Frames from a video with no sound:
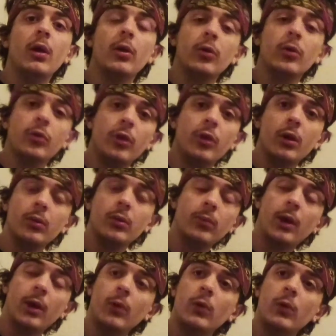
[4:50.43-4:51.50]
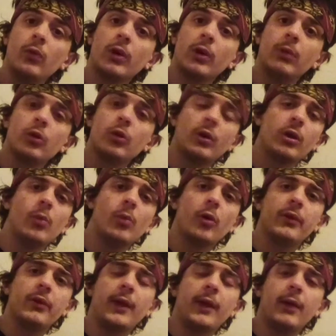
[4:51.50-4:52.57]
So, I wouldn't recommend trying to go more
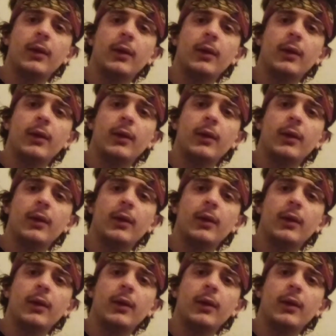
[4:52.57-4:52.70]
than that.